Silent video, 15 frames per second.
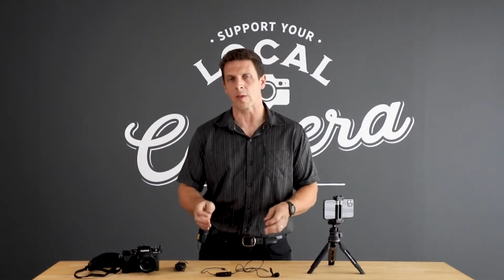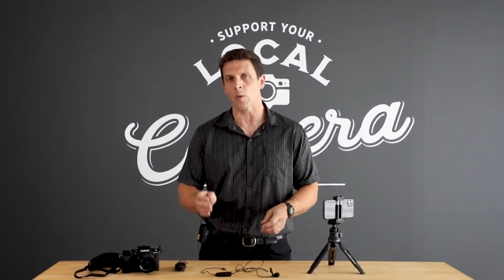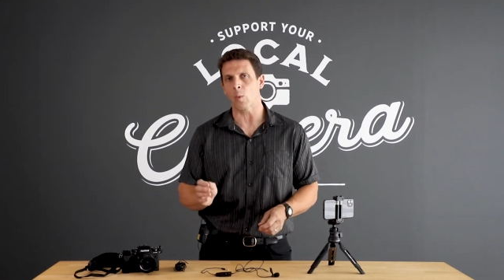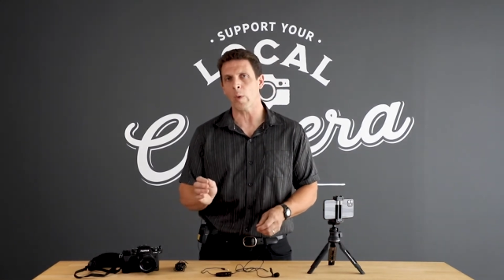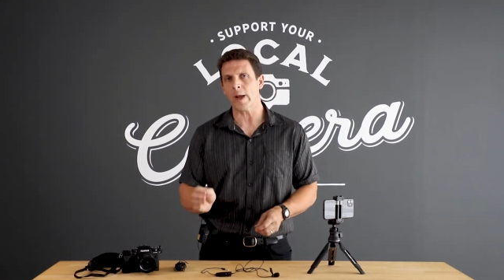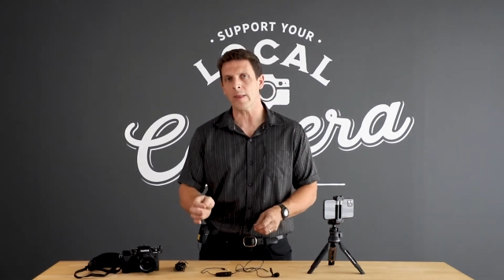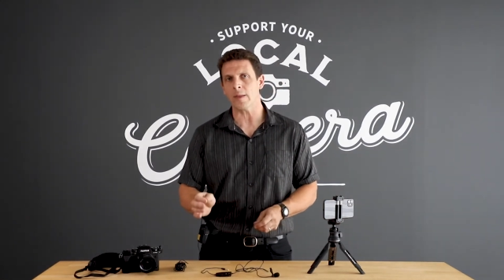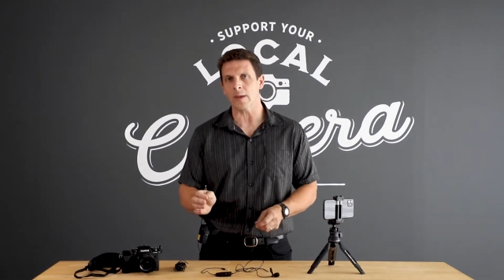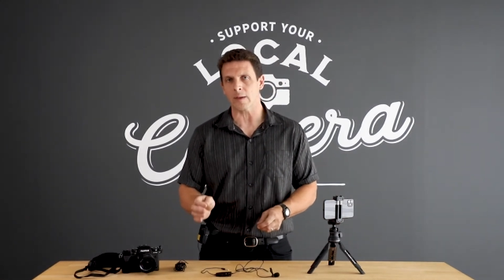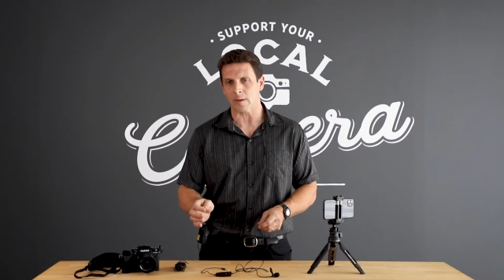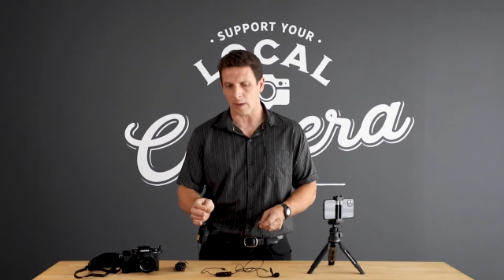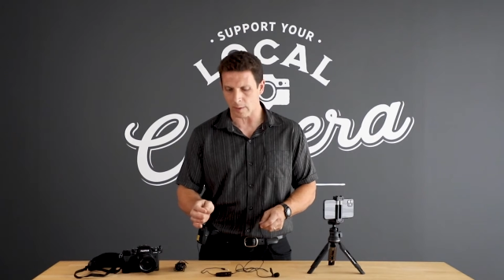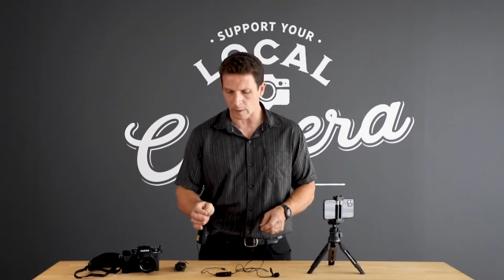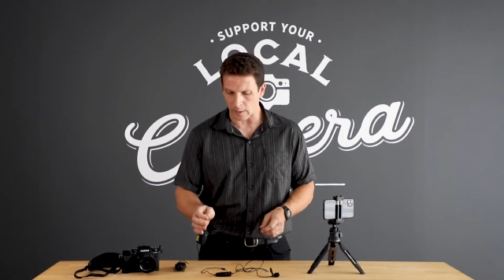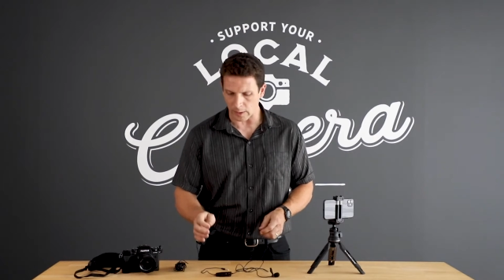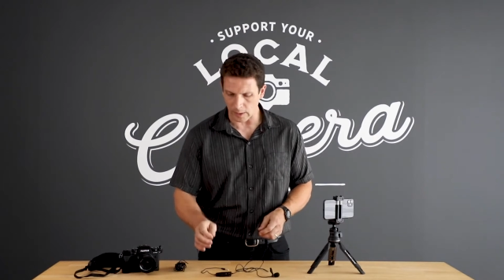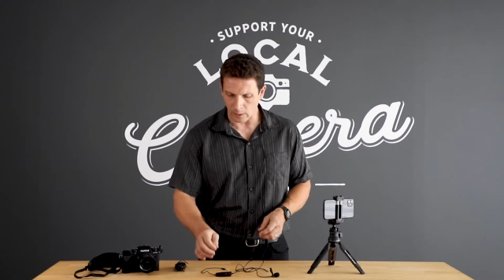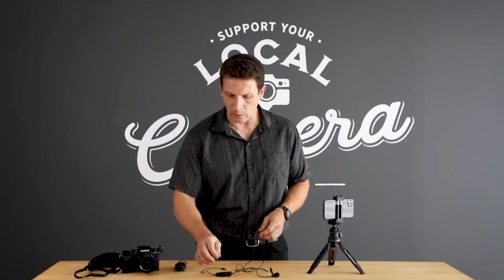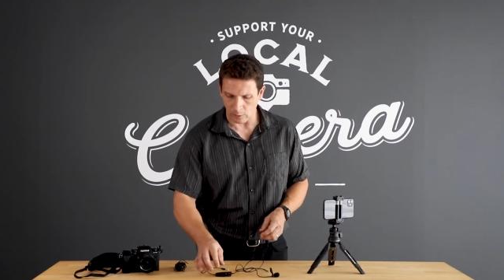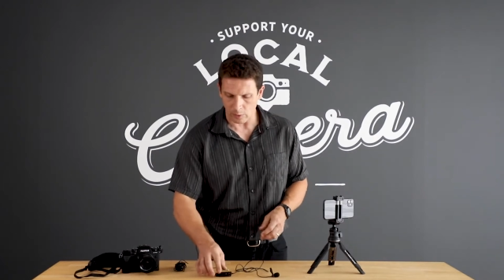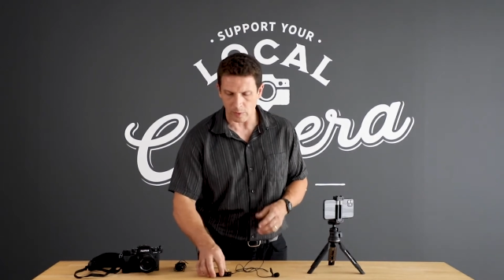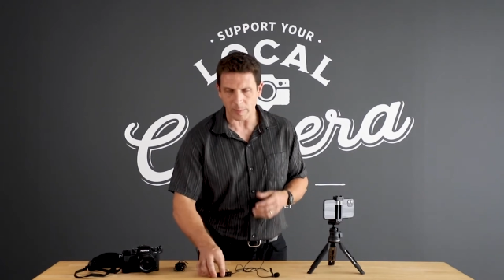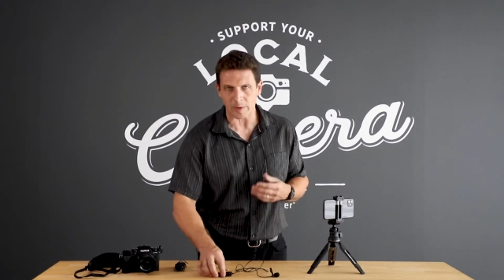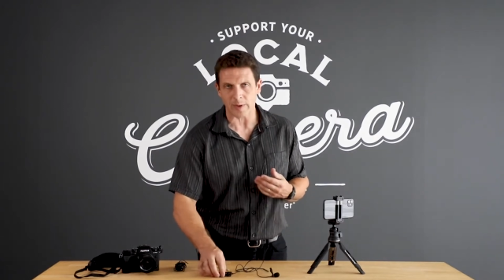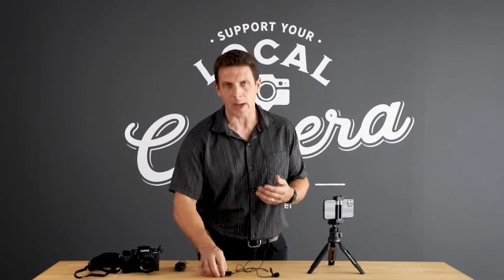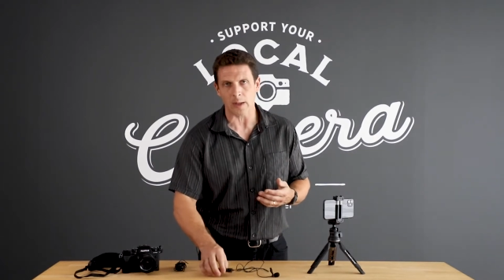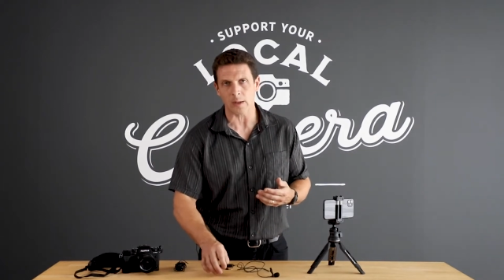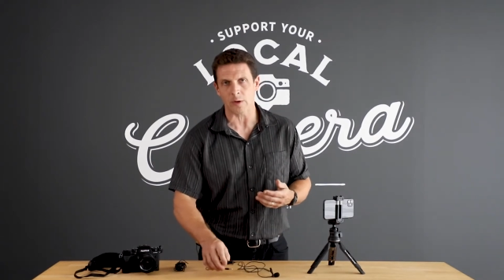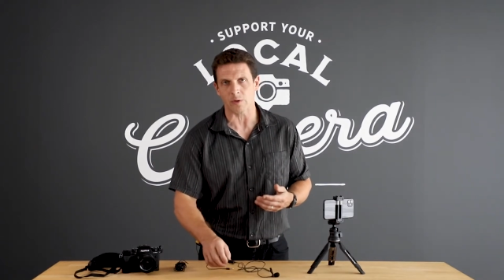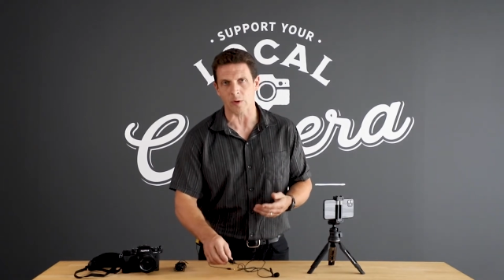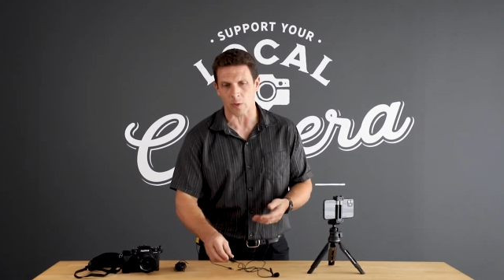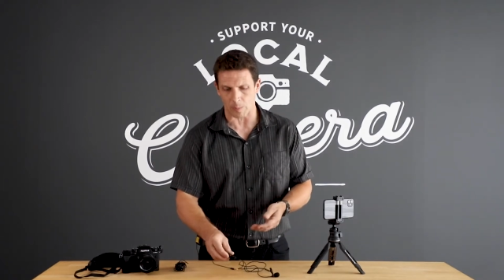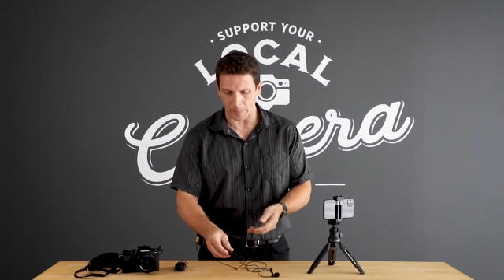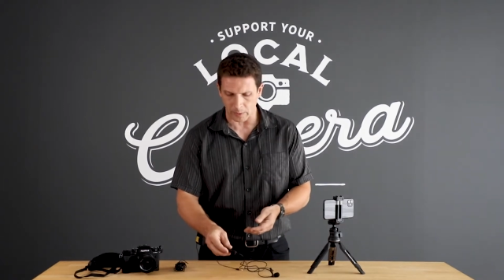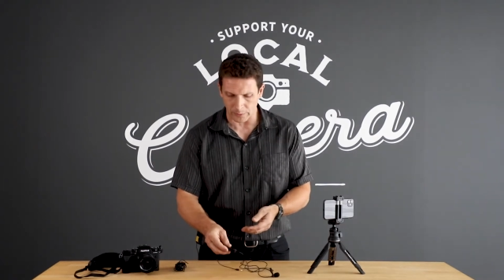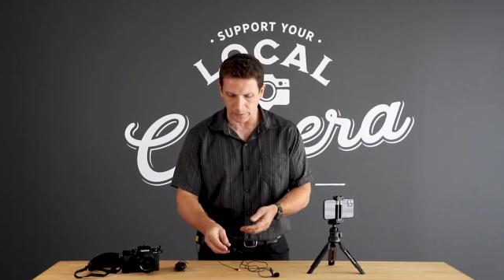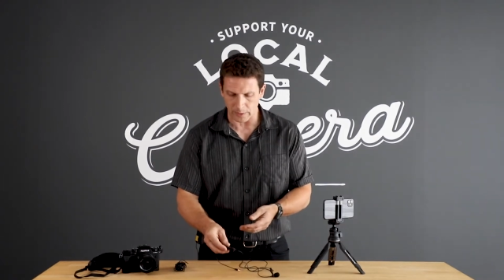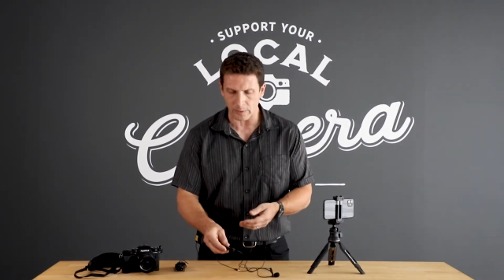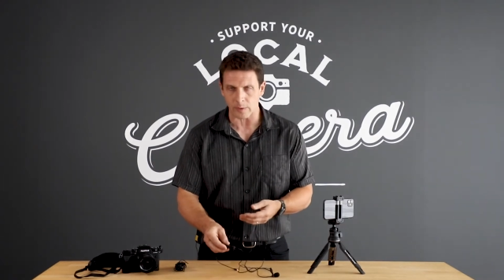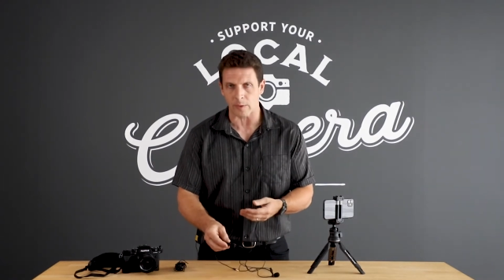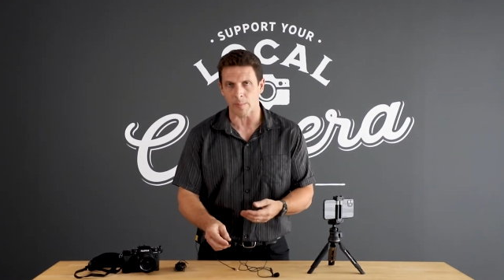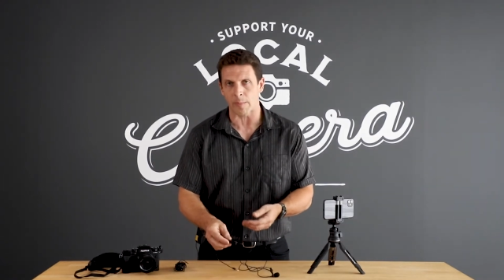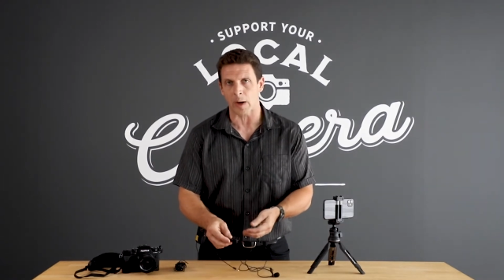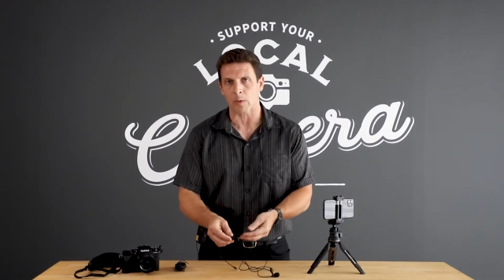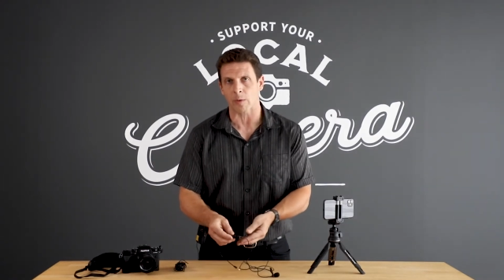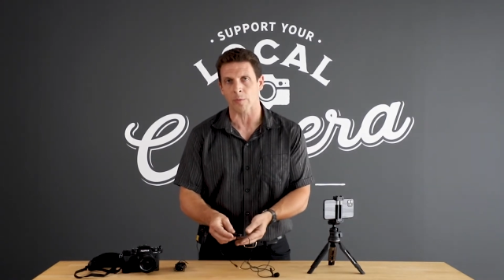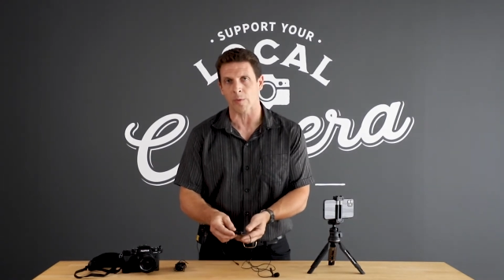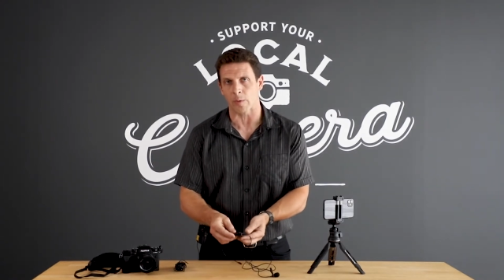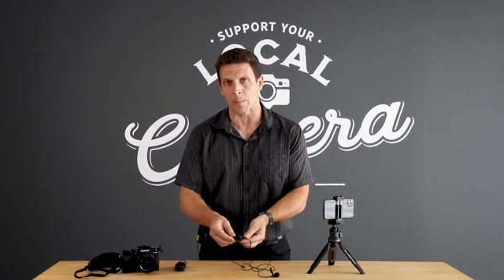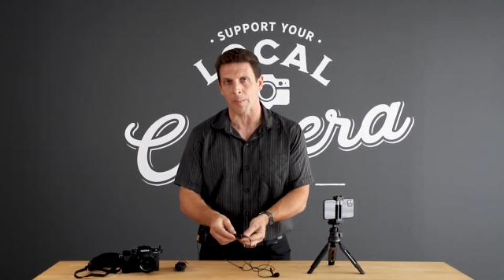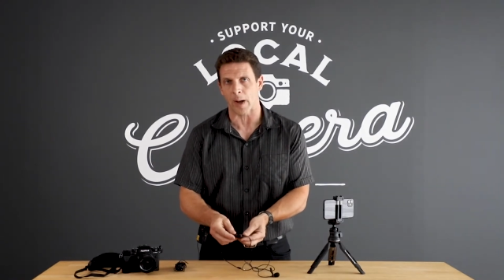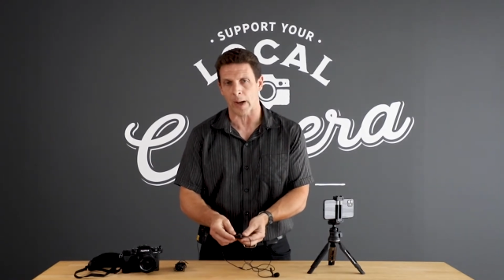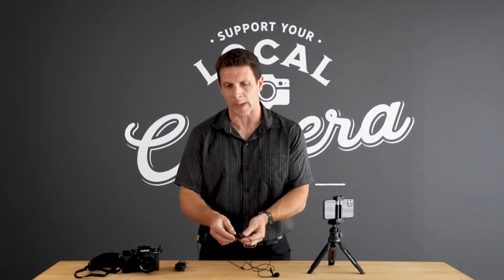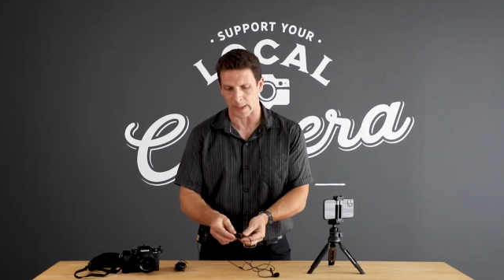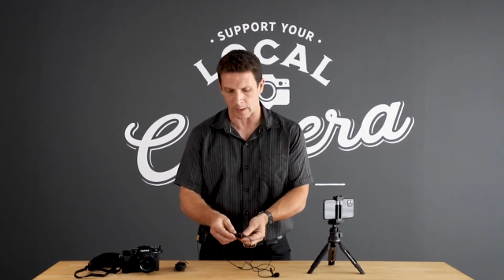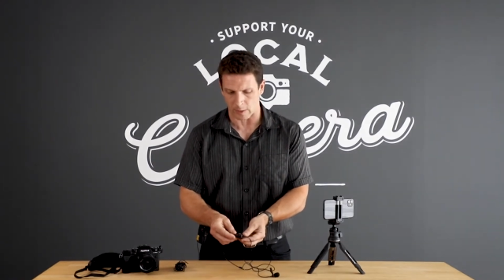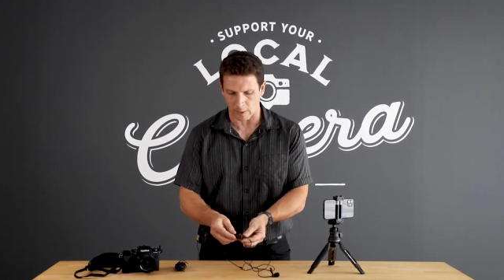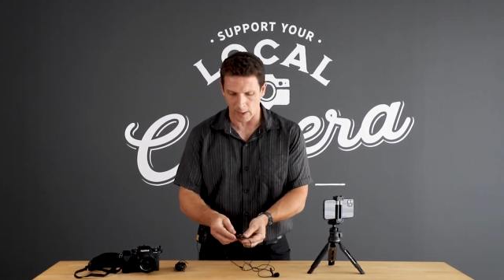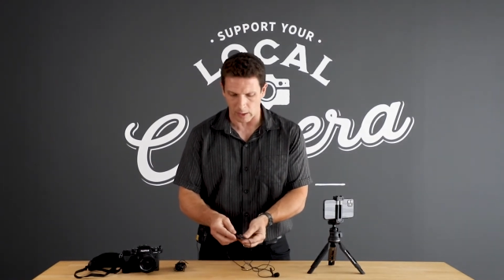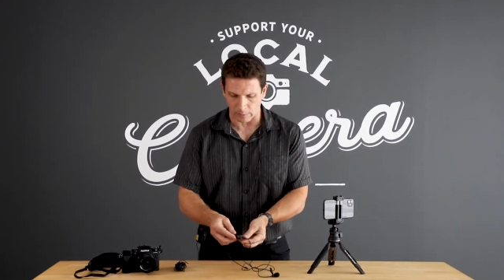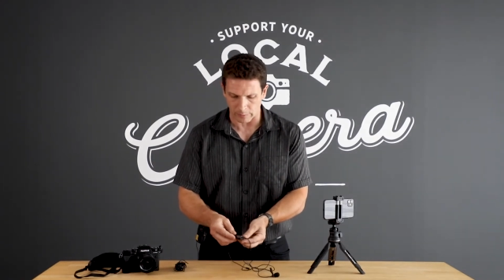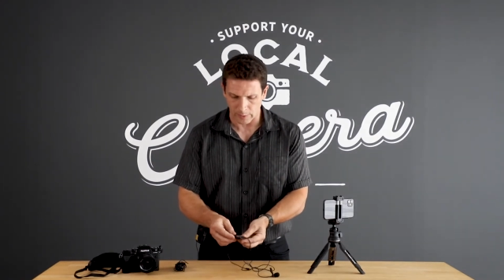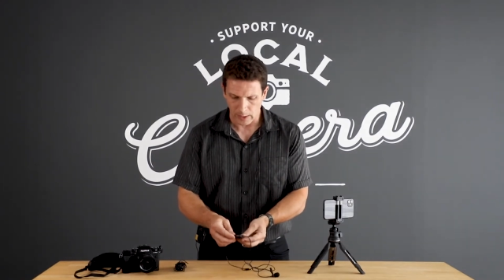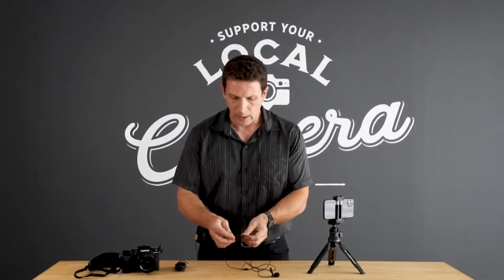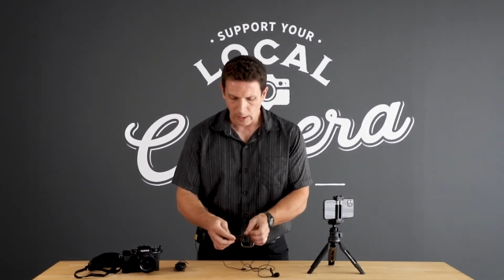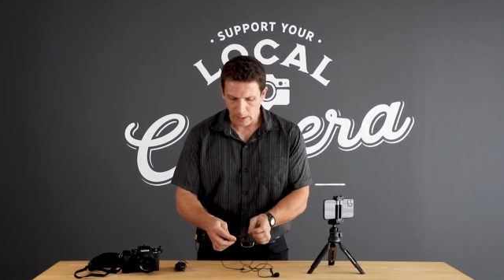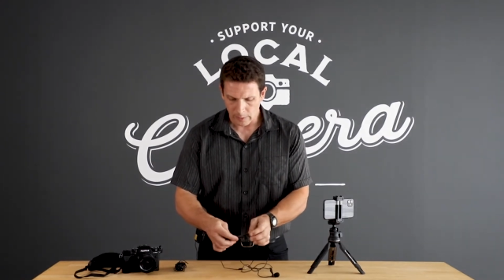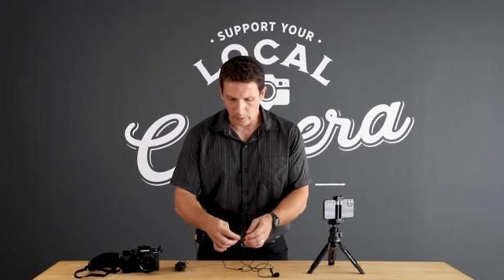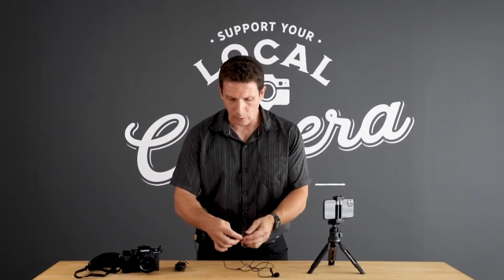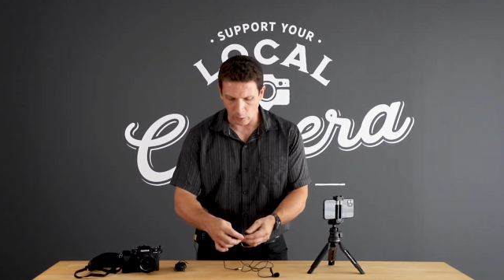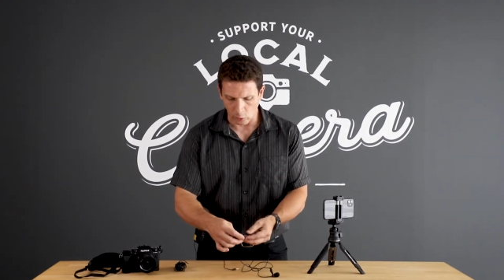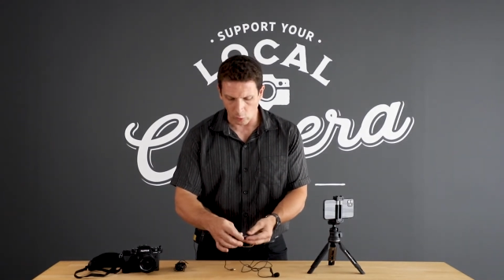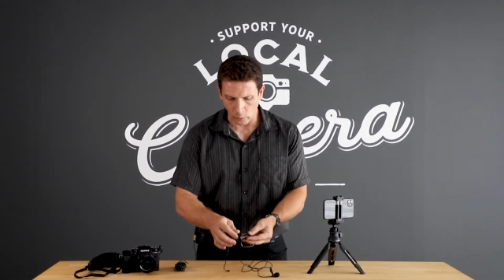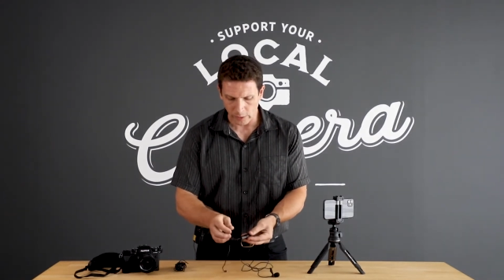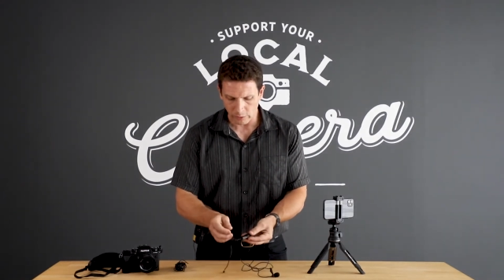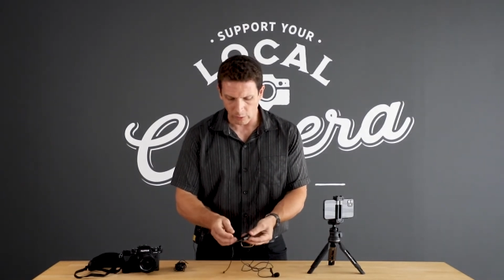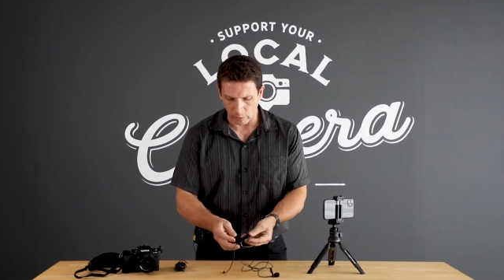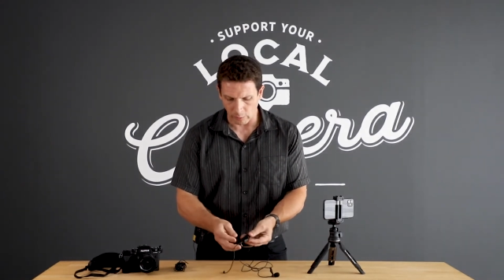And the way that it does it is there's some intelligence built into the microphone body itself. There's a switch